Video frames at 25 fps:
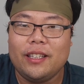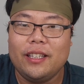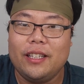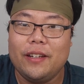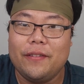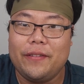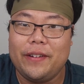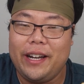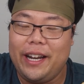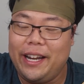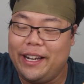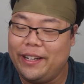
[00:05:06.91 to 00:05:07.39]

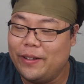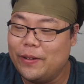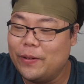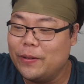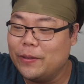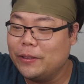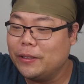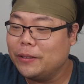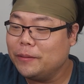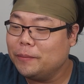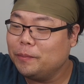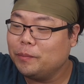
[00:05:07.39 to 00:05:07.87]
different
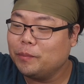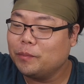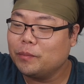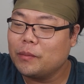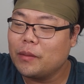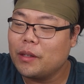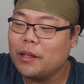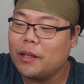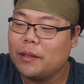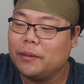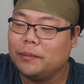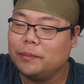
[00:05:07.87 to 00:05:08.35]
angles.
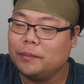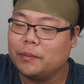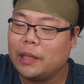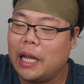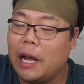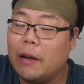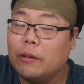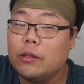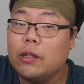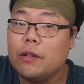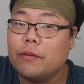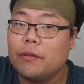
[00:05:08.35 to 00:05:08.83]

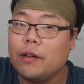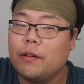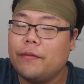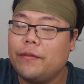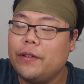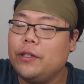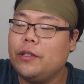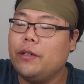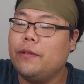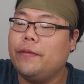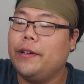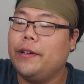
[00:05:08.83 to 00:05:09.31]
I'll do it for a future